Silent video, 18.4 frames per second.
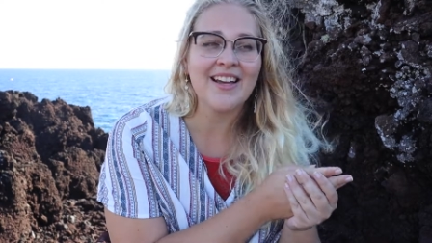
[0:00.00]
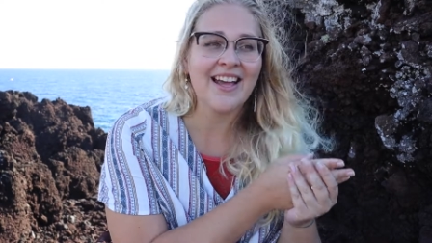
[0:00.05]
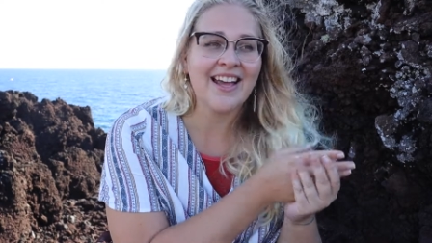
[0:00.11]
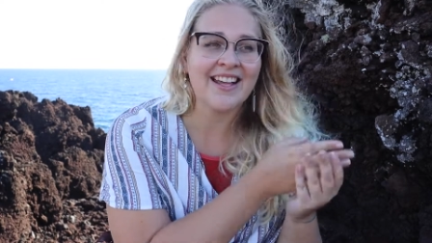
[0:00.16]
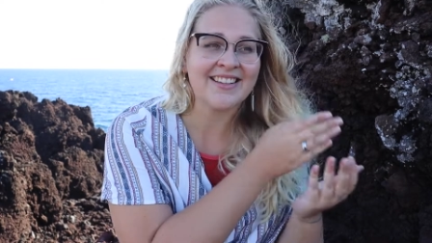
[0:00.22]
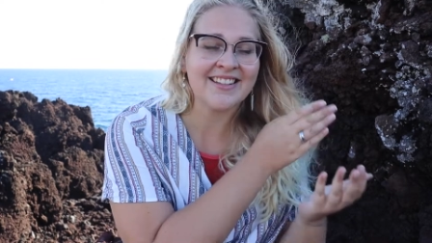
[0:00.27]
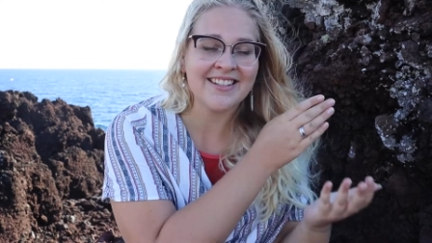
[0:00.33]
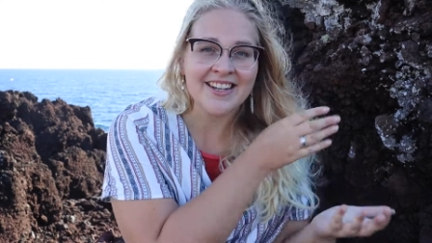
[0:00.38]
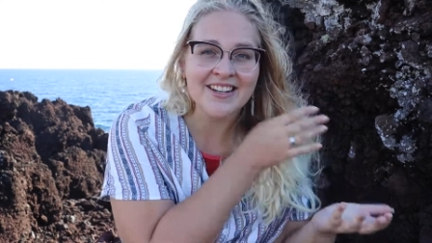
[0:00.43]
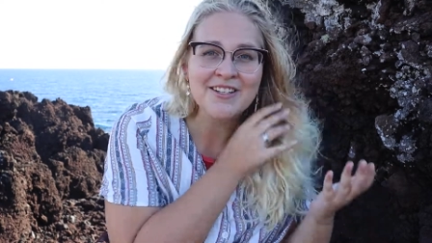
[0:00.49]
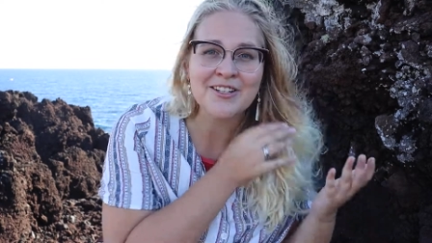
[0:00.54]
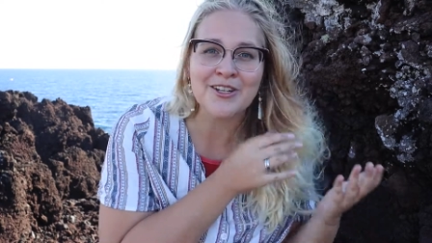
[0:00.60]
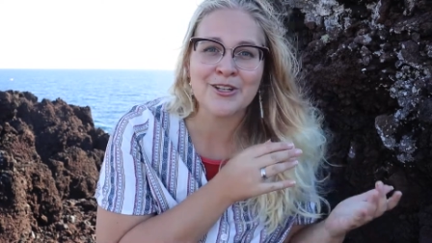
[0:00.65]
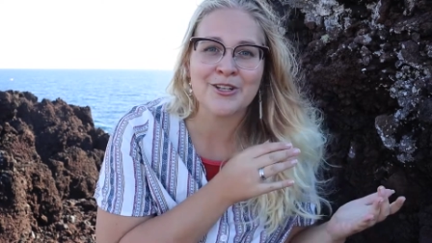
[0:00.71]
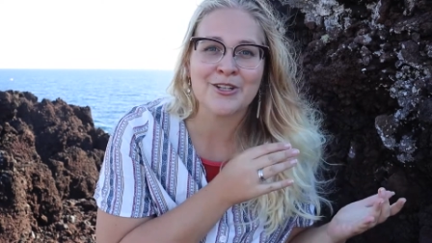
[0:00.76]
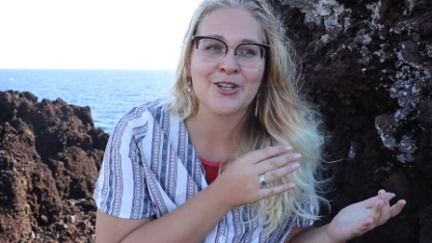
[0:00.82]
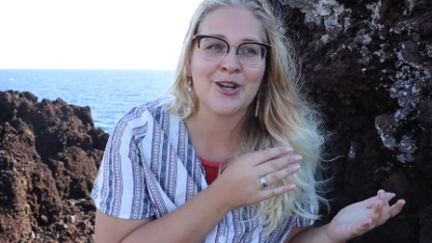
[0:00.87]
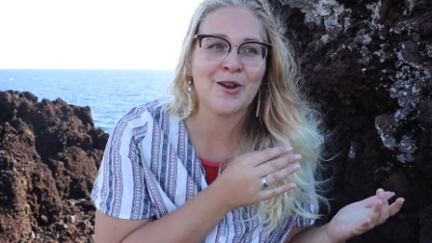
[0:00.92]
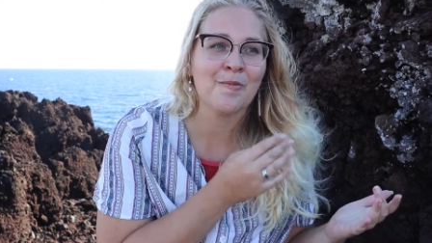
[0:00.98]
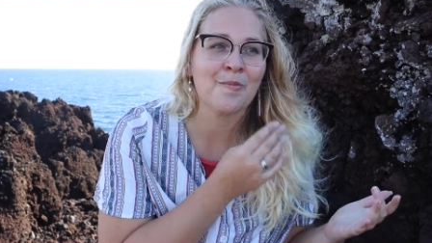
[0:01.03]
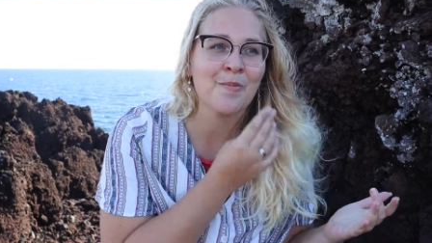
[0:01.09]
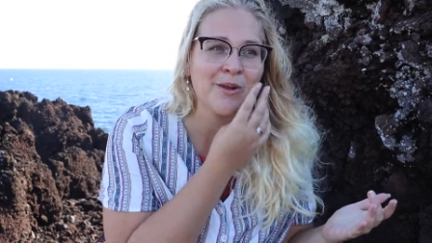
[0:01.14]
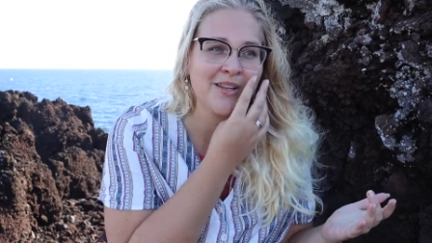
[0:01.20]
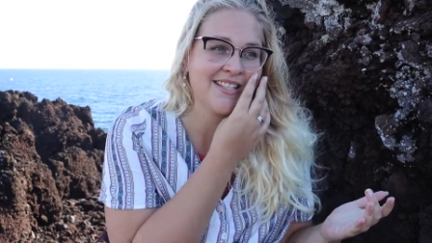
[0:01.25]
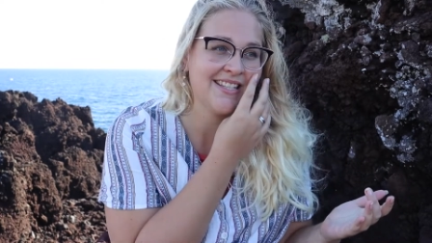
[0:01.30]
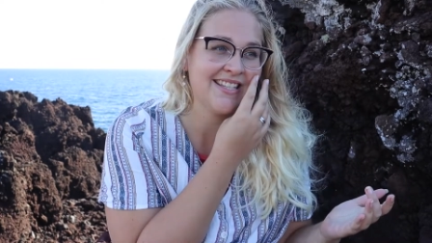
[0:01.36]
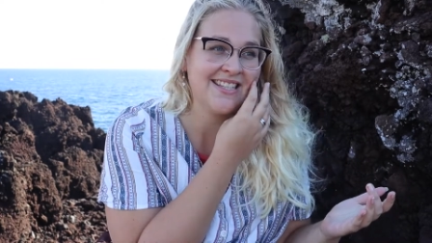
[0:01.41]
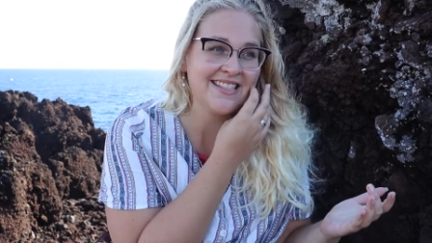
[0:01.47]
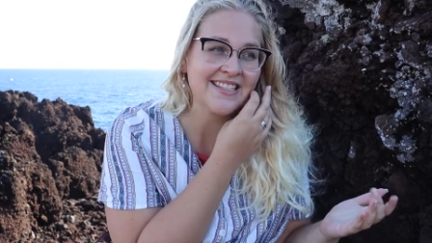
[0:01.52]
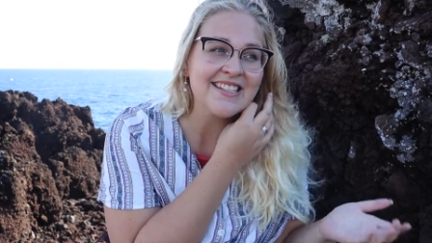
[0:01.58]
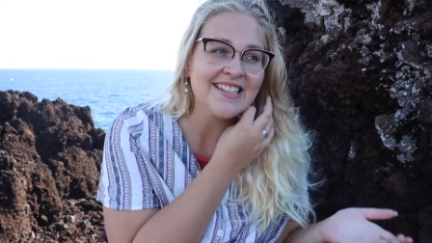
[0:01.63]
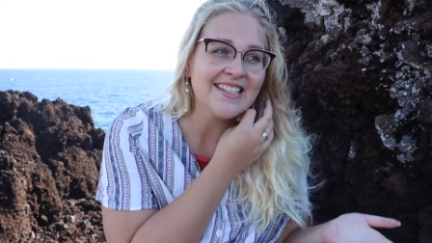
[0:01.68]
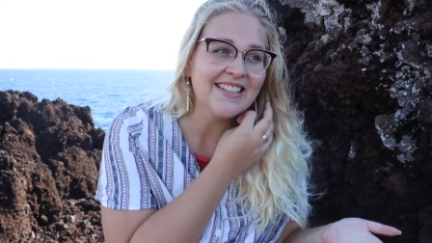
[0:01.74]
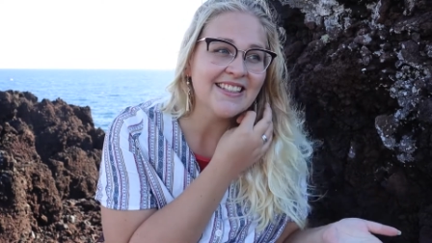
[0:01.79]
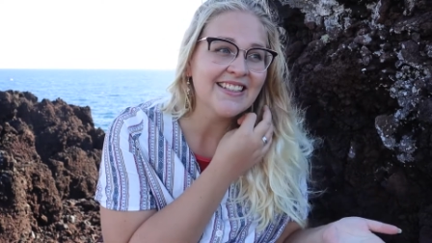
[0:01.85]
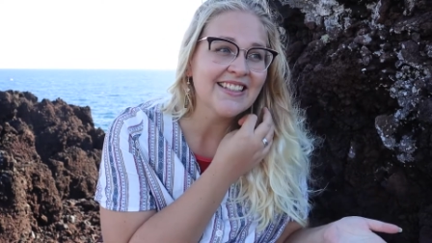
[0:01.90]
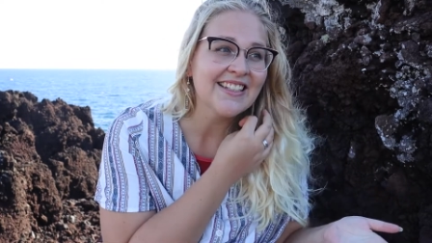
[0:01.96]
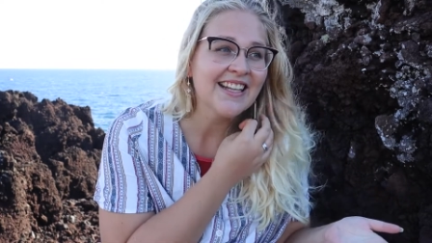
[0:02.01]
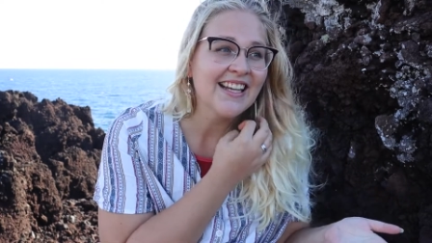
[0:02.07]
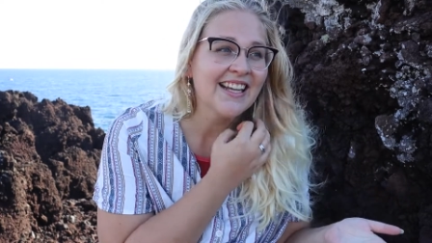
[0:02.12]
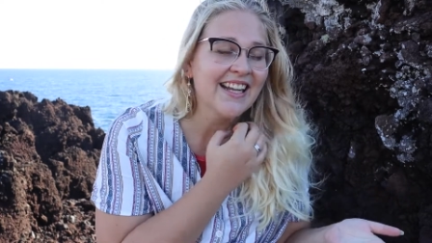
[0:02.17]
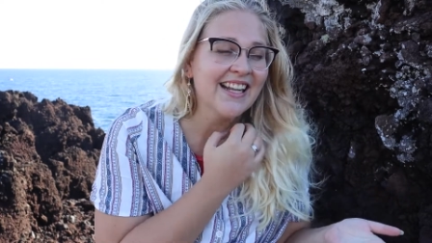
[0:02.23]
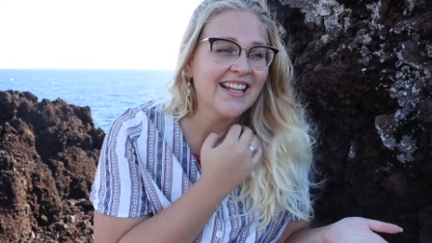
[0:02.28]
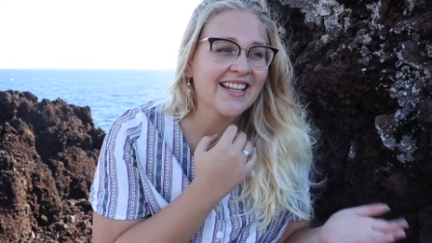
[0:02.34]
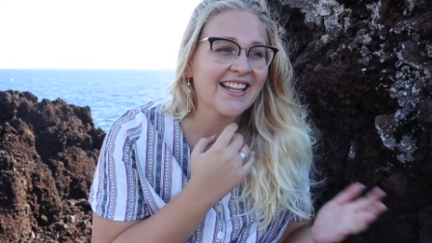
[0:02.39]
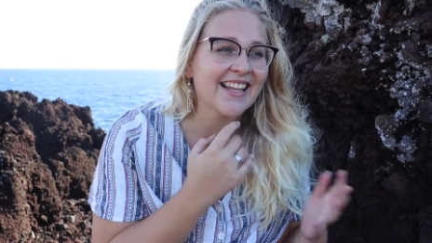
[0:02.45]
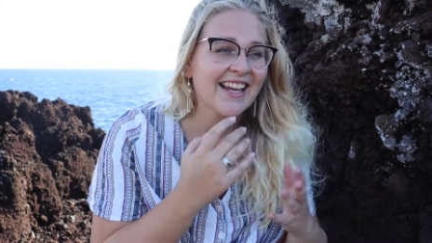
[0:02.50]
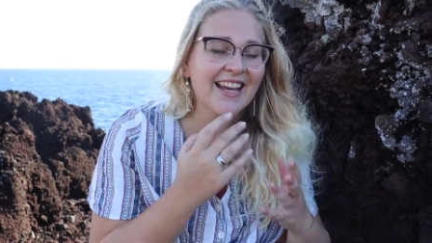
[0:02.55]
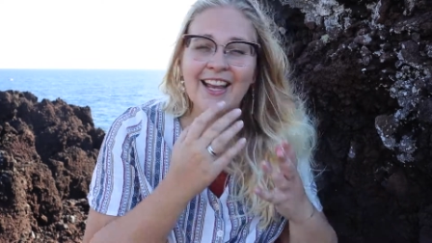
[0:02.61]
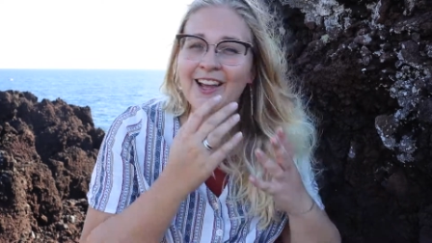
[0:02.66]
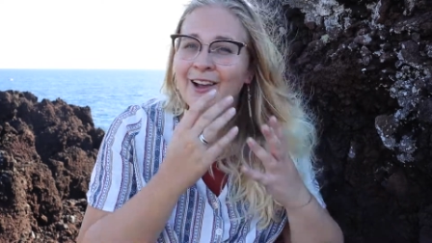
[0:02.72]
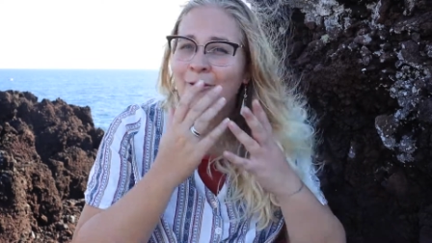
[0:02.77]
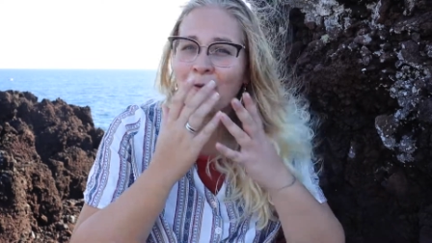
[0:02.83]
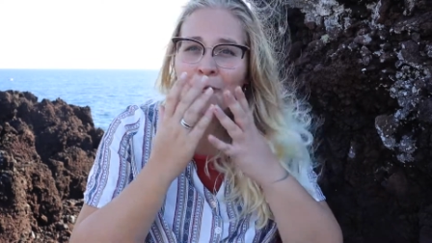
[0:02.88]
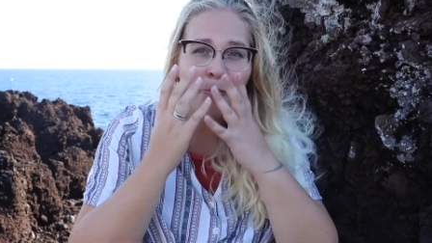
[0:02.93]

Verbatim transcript: at the internship, but still, like,